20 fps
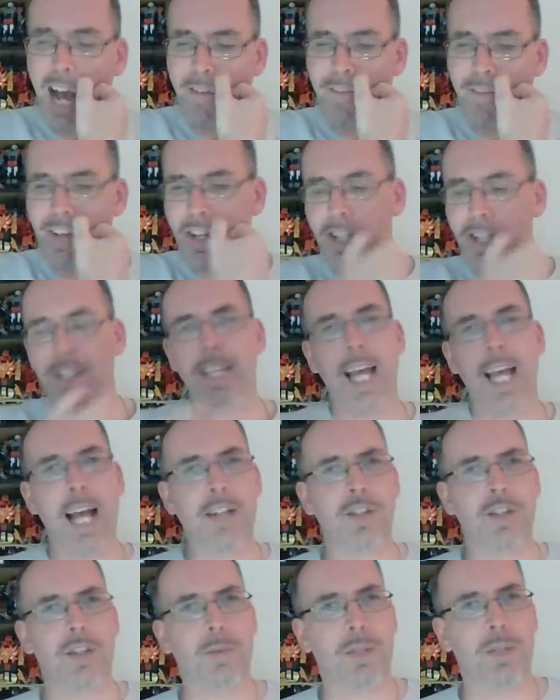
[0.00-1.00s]
I feel like the
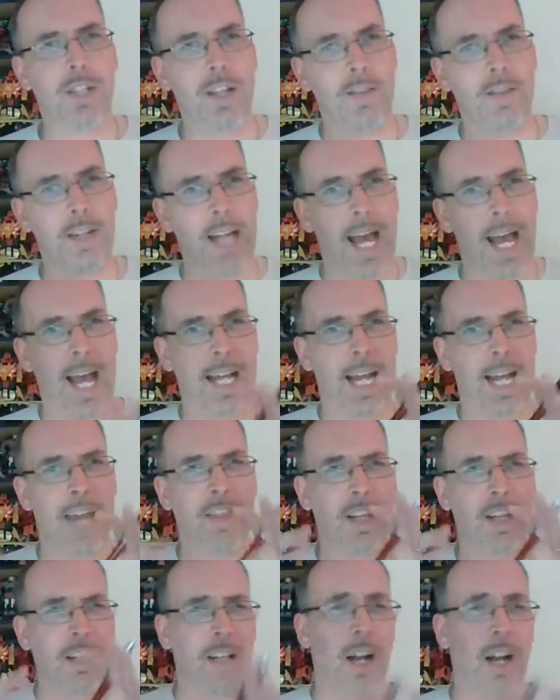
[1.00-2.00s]
answer that was given, and I
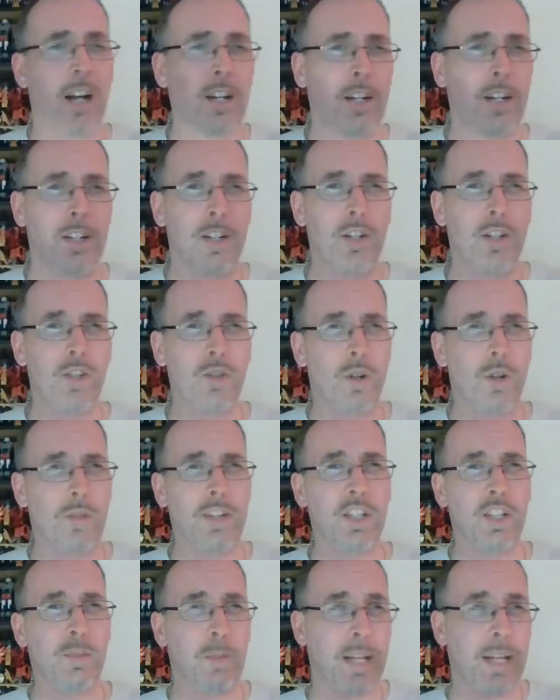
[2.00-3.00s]
think Larkin sort of
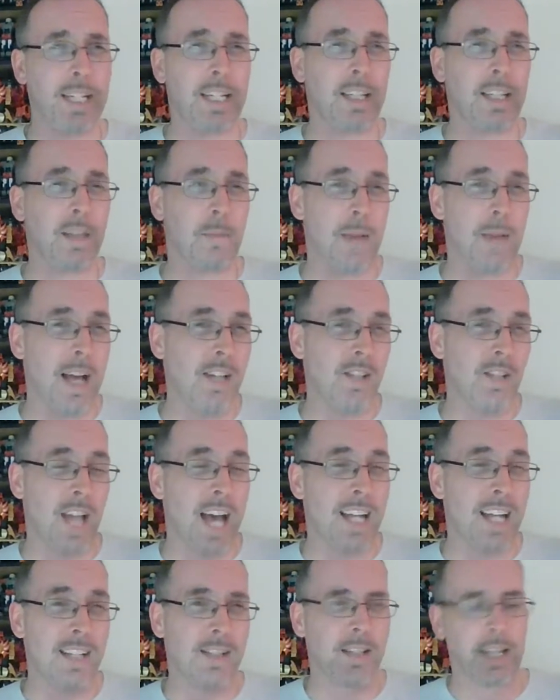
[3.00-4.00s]
explained it the best,
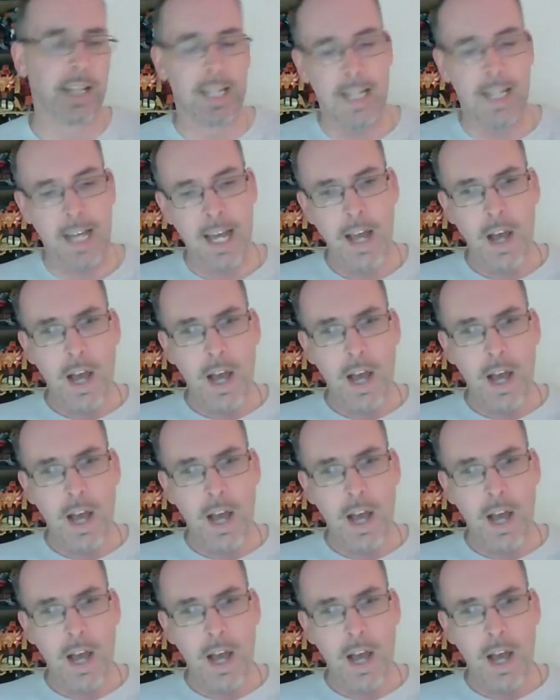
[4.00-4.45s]
honestly.